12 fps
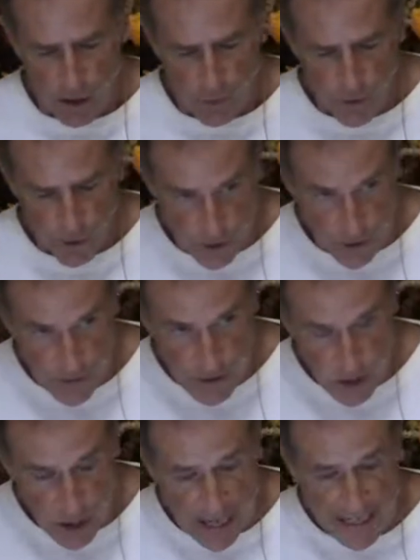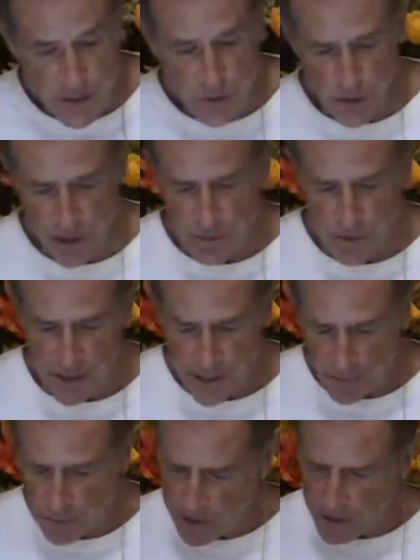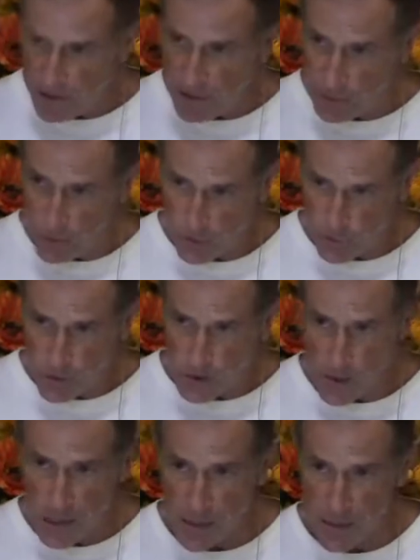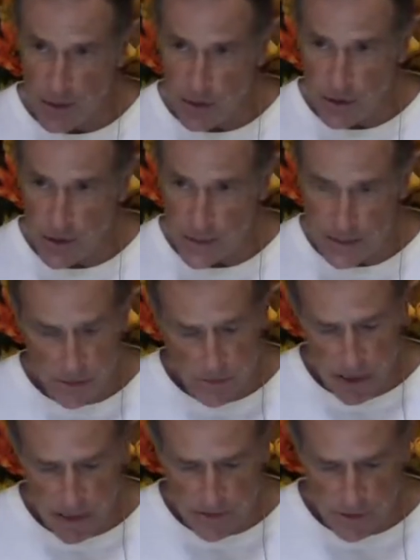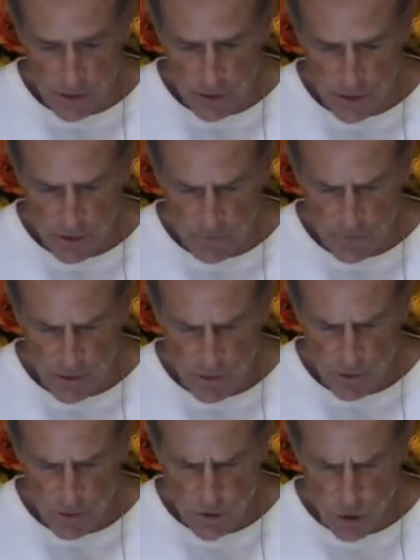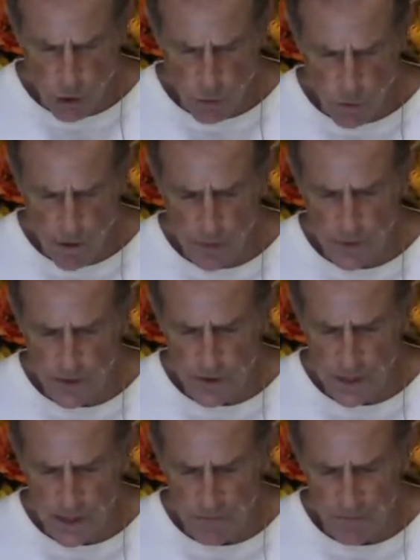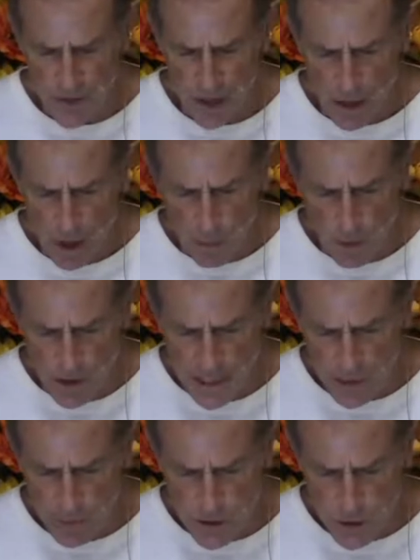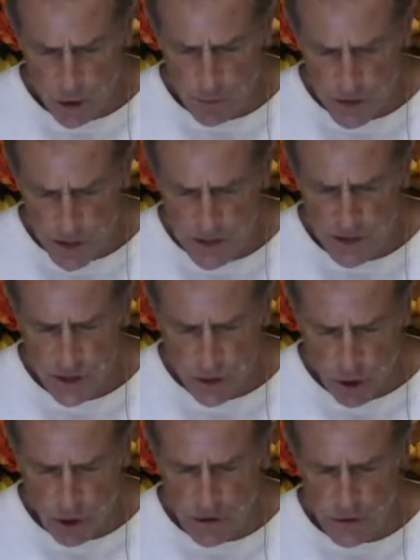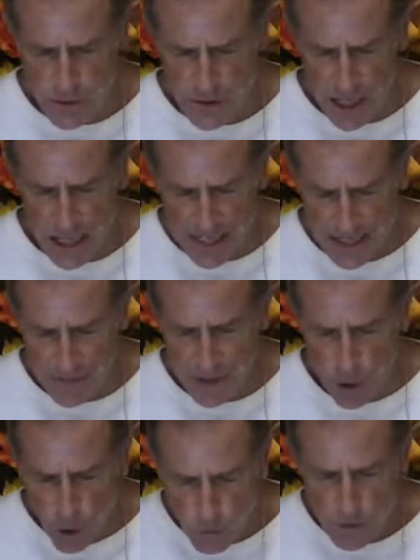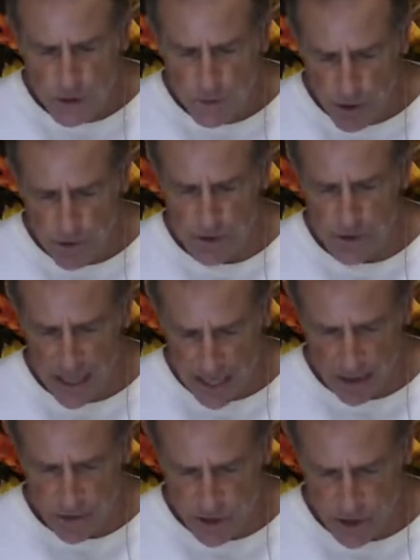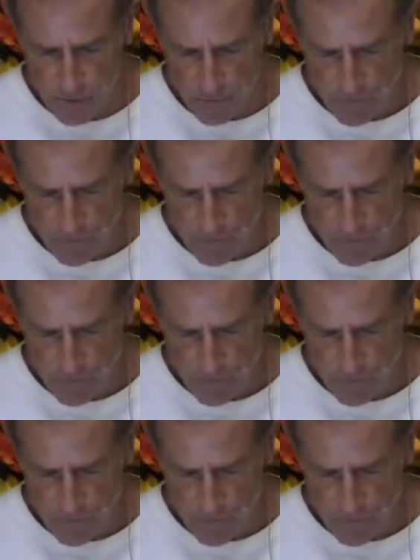We looked at this last week, but again, if you're first time here, you need some continuity. Job 1:13. One day when Job's sons and daughters were dining at the oldest brother's house,